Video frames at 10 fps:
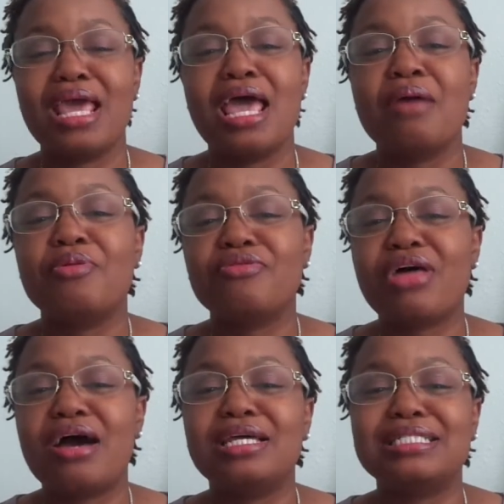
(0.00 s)
But with
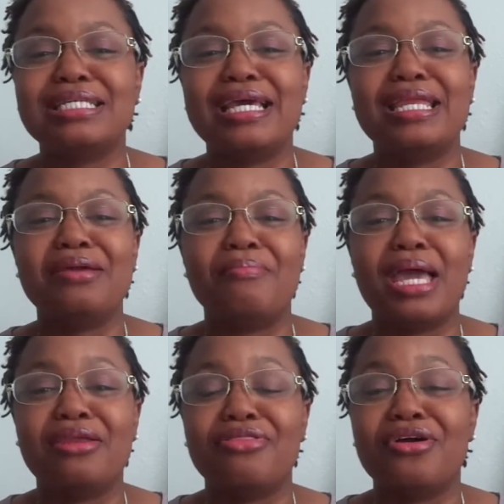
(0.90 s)
all that said, he
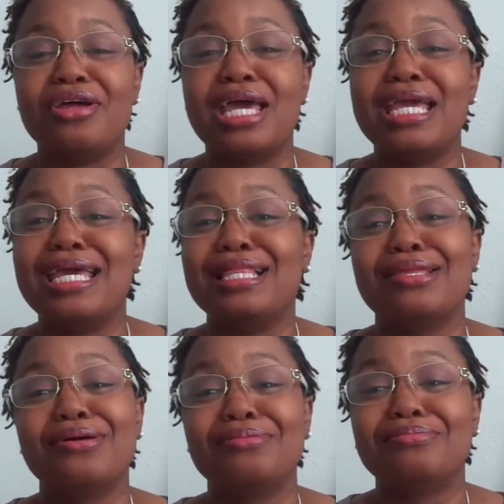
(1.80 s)
made it there. They ended
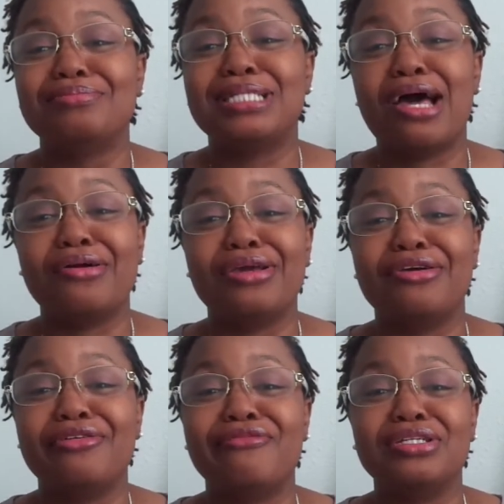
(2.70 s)
up
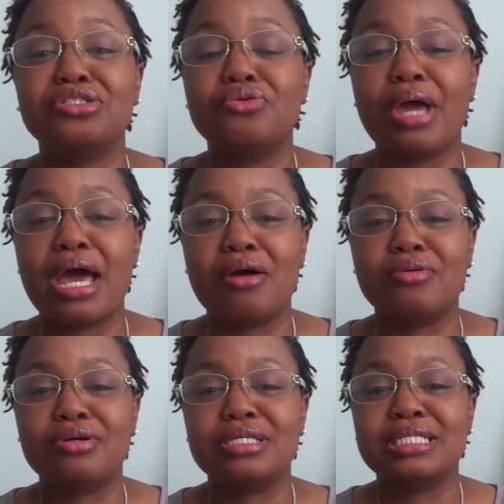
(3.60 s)
talking for 2
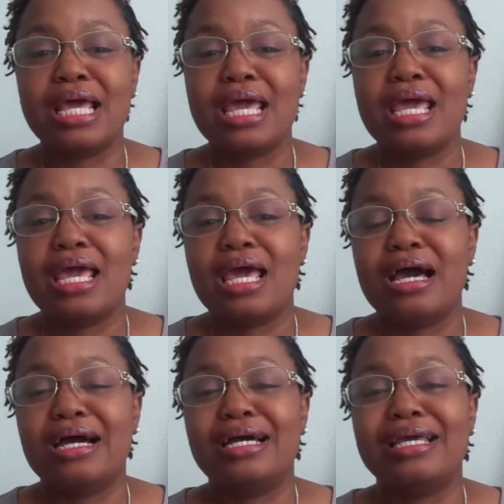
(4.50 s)
hours.
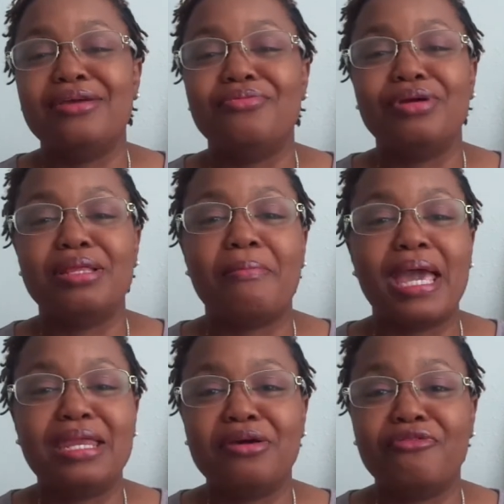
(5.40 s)
He really
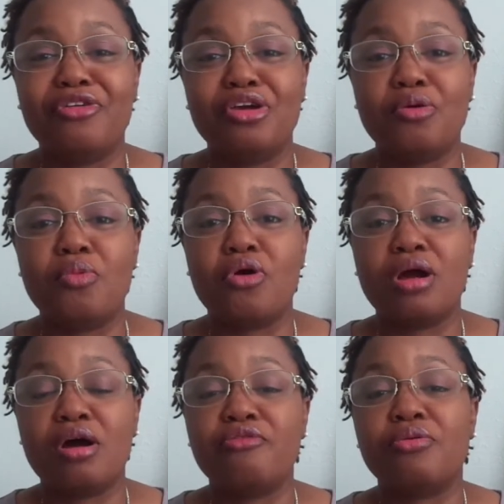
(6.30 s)
made him feel more
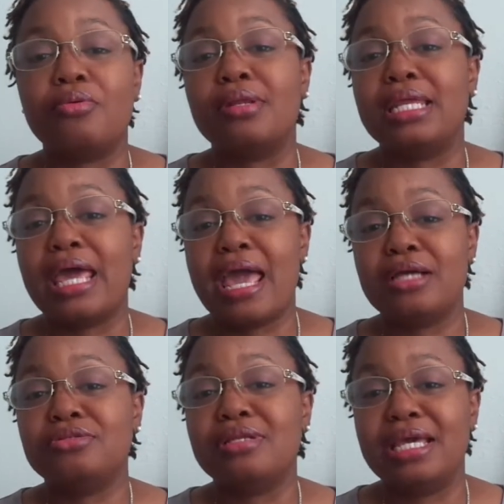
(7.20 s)
comfortable, and
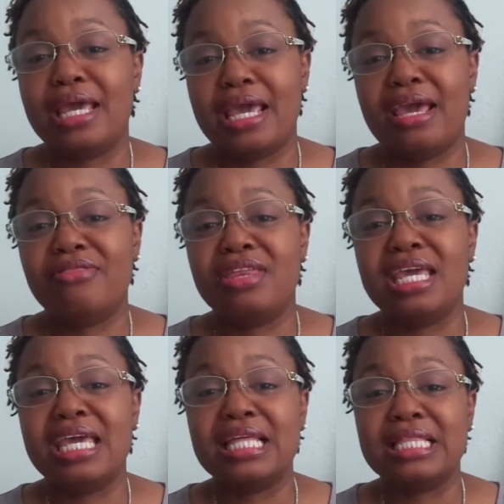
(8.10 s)
actually Anthony
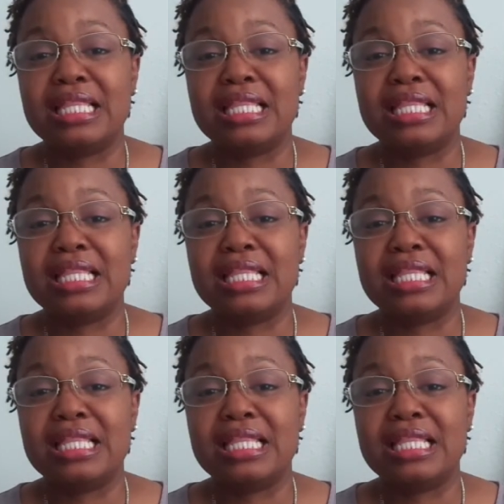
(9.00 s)
Hinton